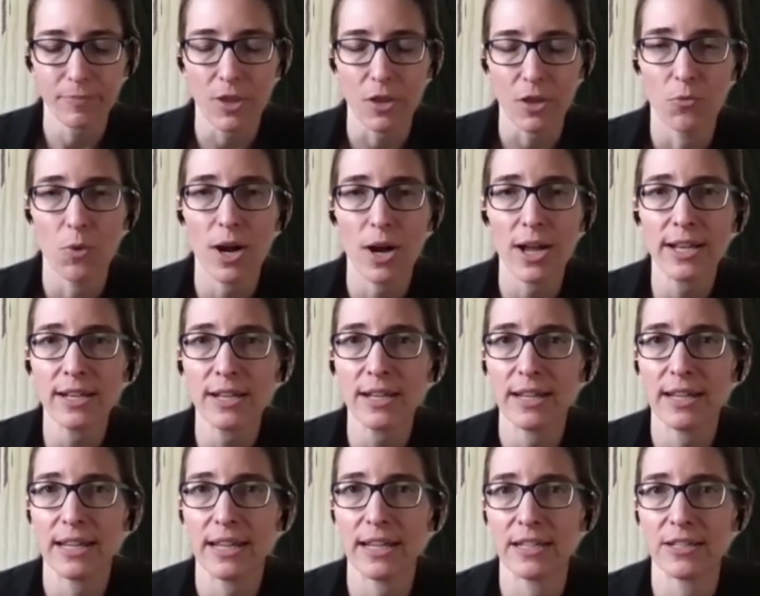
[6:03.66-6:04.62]
One
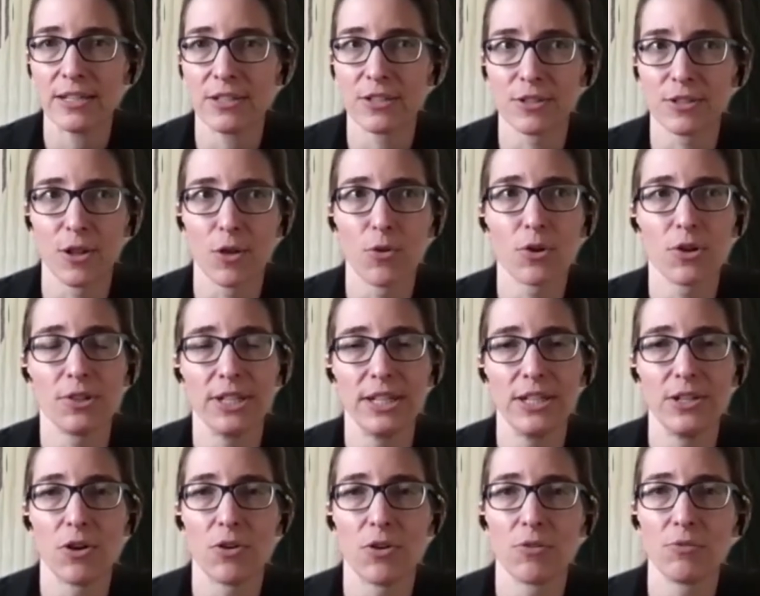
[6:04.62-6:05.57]
is locally
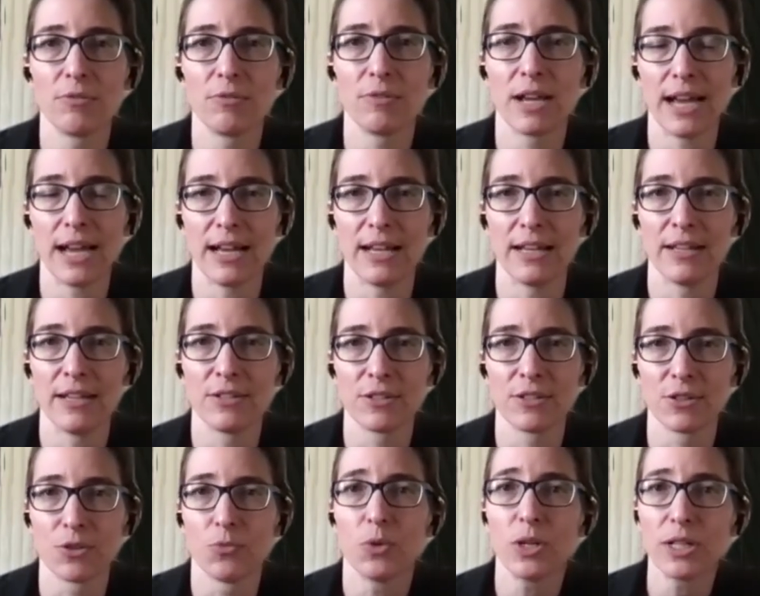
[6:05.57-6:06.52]
known as
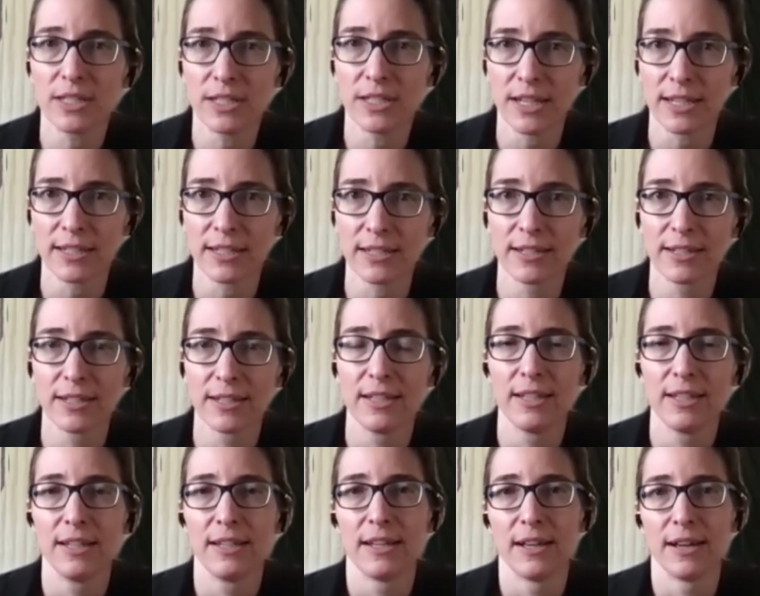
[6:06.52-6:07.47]
the wood tick,
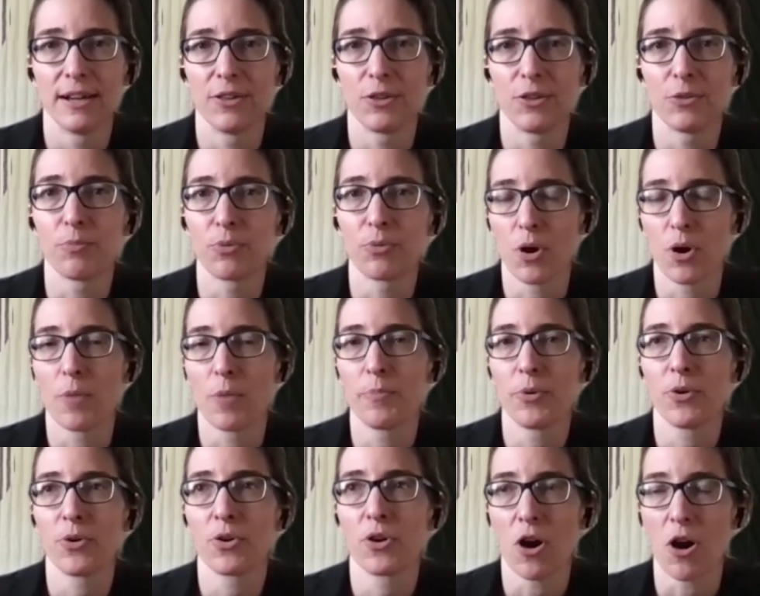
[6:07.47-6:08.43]
uh, the
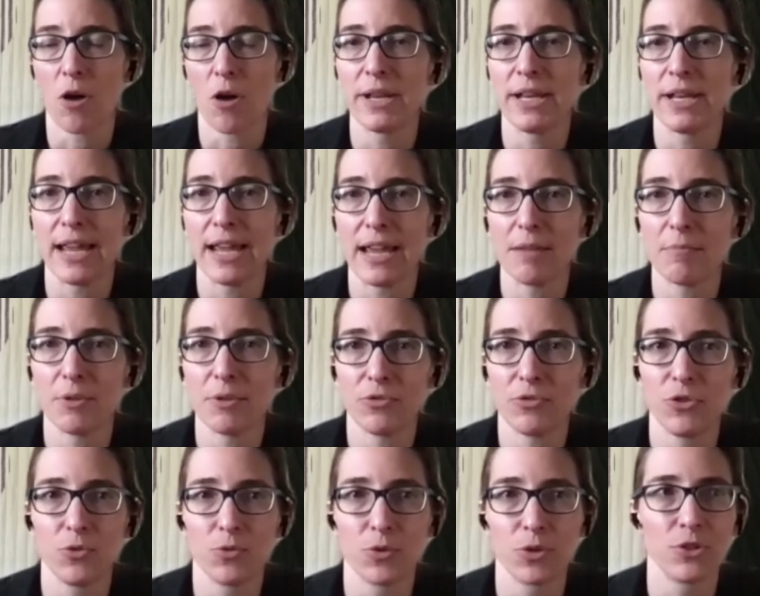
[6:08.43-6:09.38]
proper common name, if
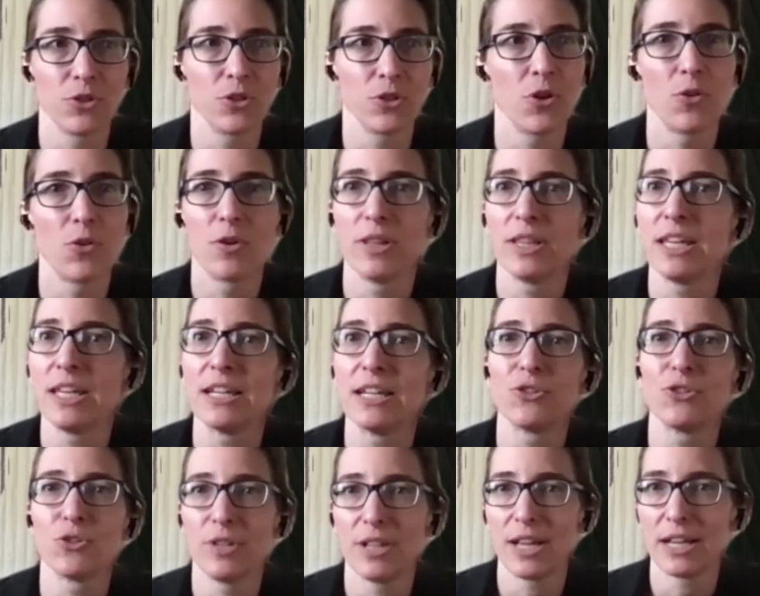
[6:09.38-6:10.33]
you were to go on the
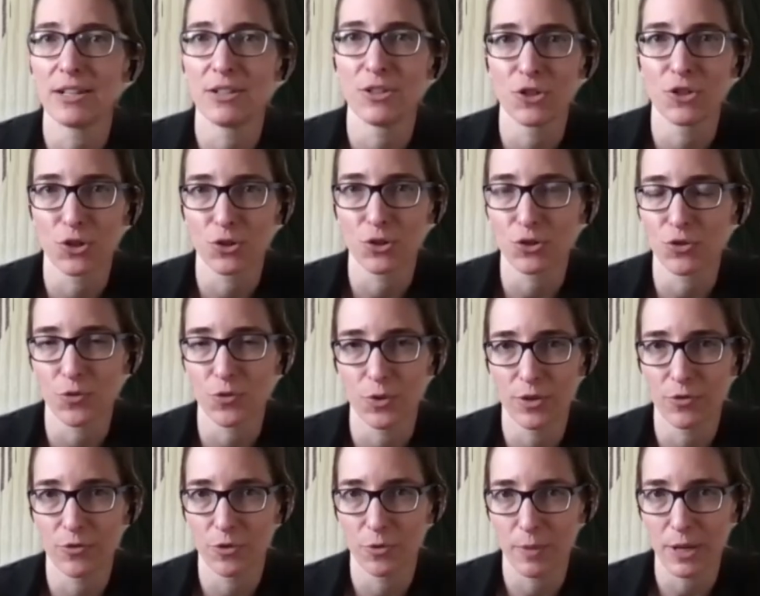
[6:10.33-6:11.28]
internet and search for
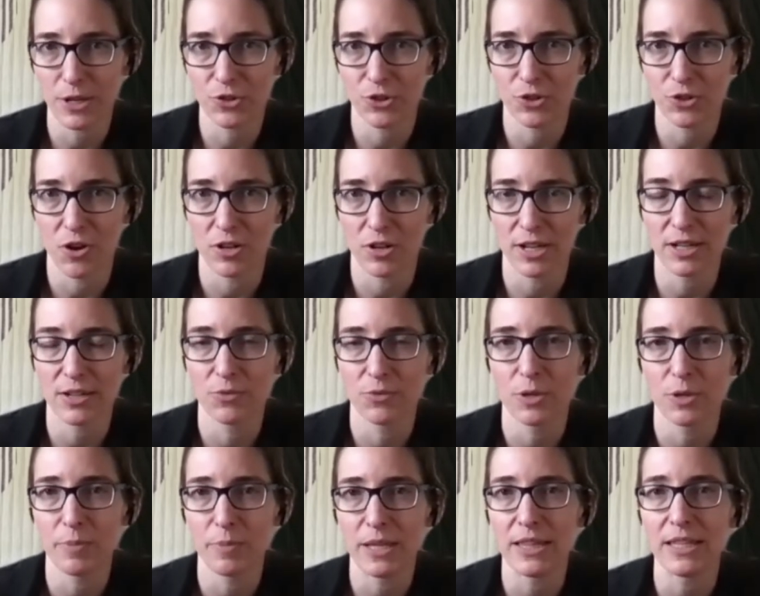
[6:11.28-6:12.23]
information on it,
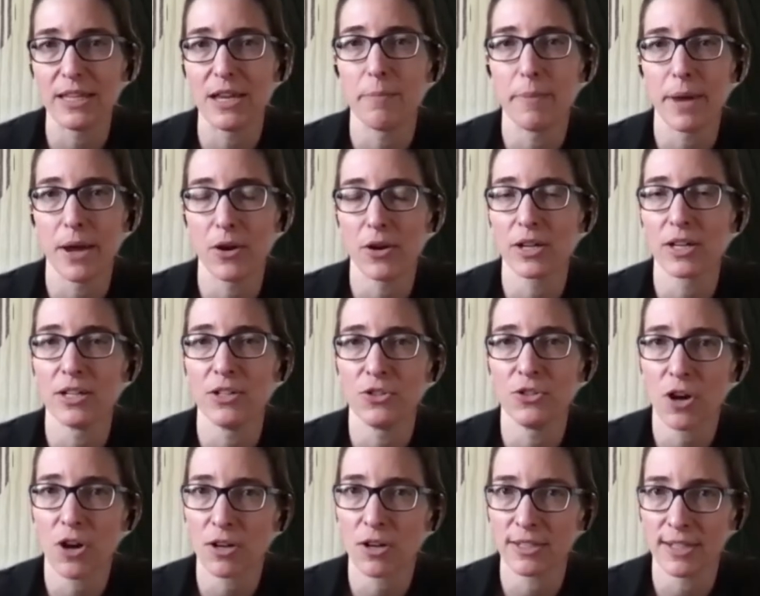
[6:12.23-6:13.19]
would be the American
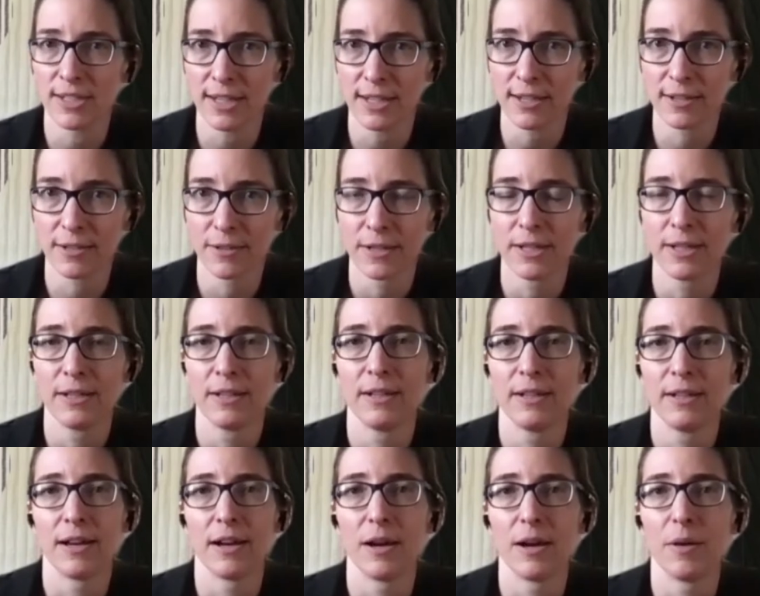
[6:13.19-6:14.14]
dog tick.
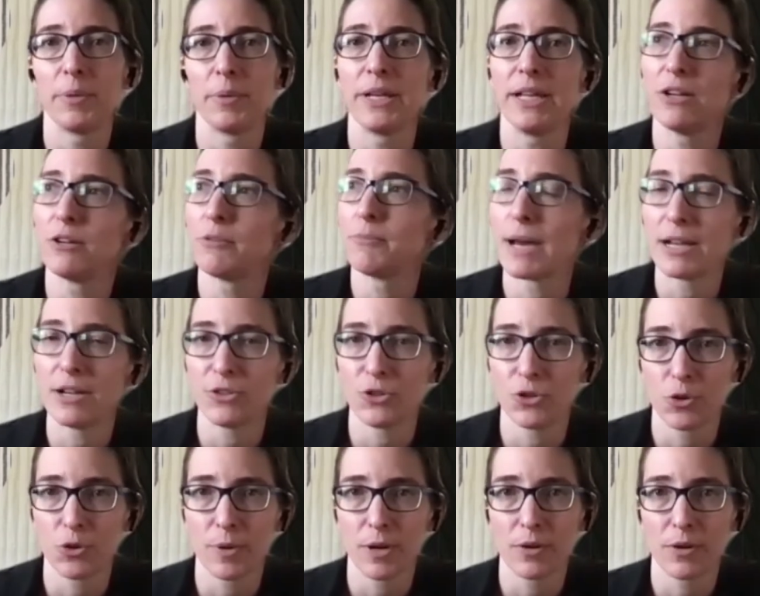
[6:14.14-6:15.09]
Uh, but here in
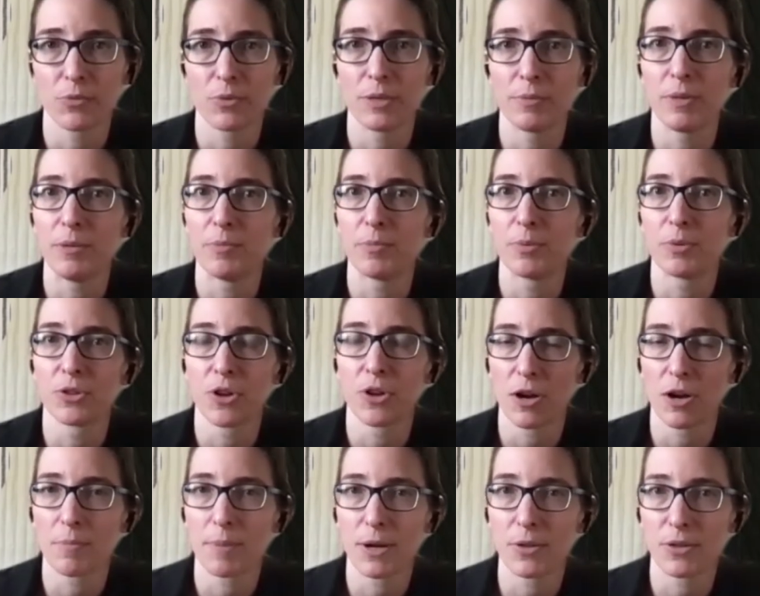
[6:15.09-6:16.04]
Manitoba, when people
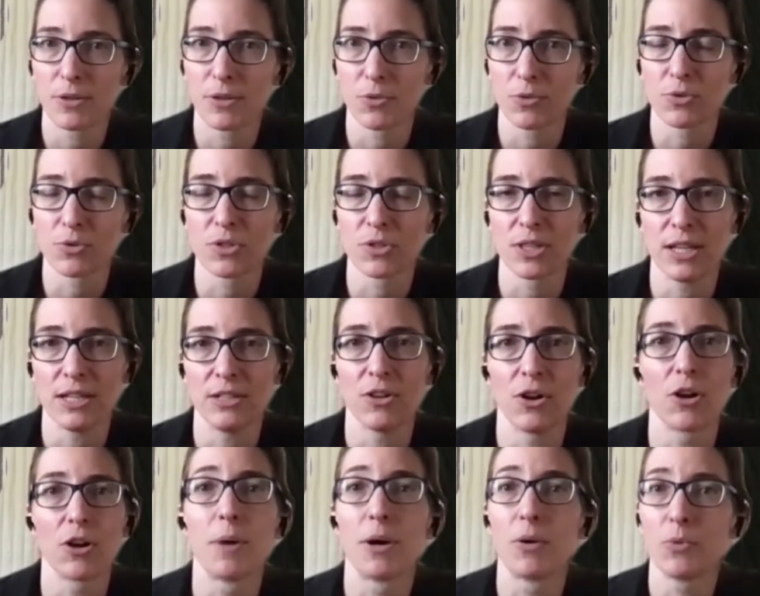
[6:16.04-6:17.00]
talk about those, they
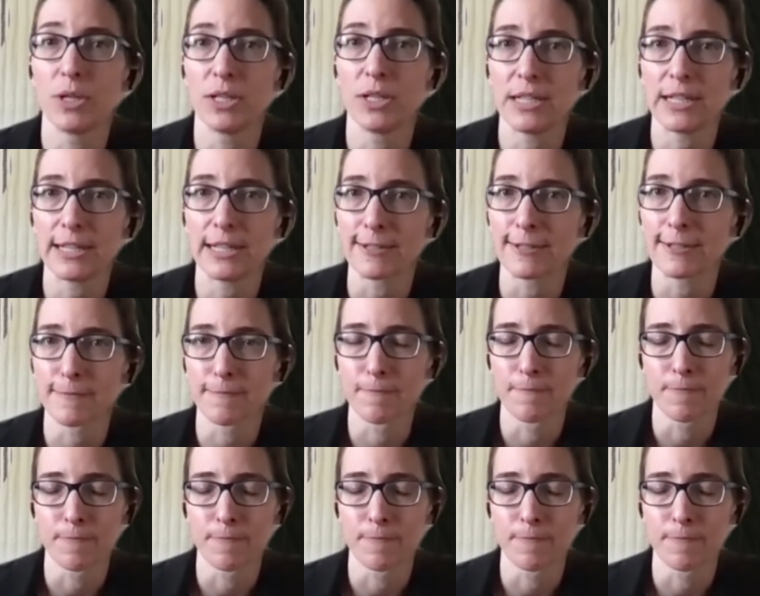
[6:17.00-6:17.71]
talk about wood mm-hmm. ticks.